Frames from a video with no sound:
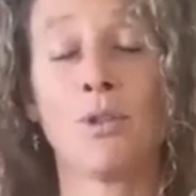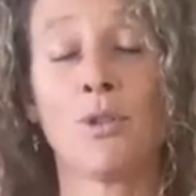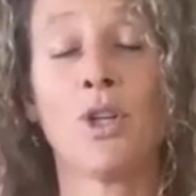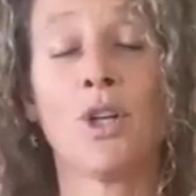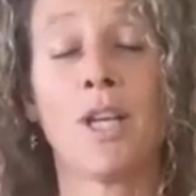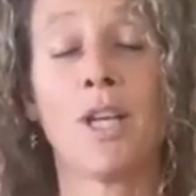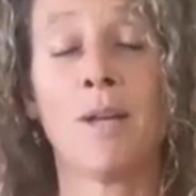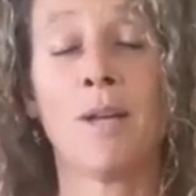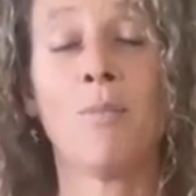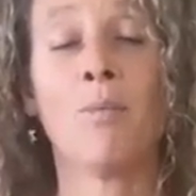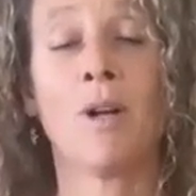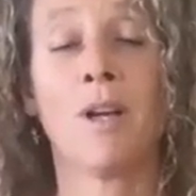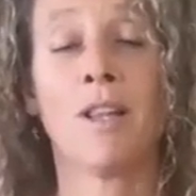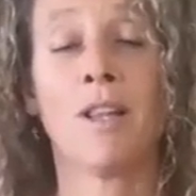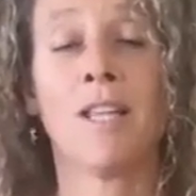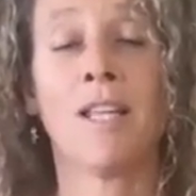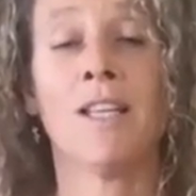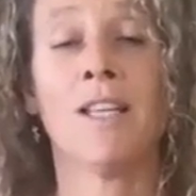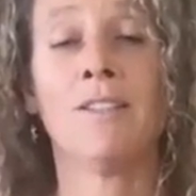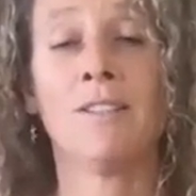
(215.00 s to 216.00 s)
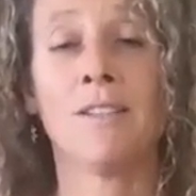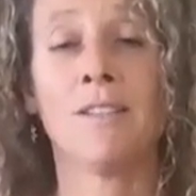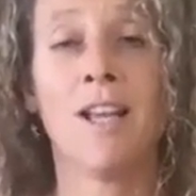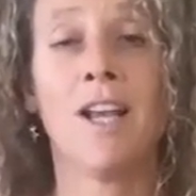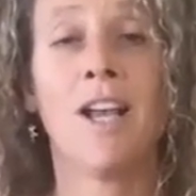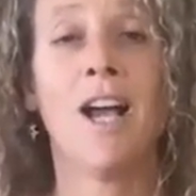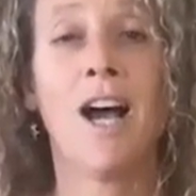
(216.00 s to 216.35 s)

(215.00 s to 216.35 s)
in one of these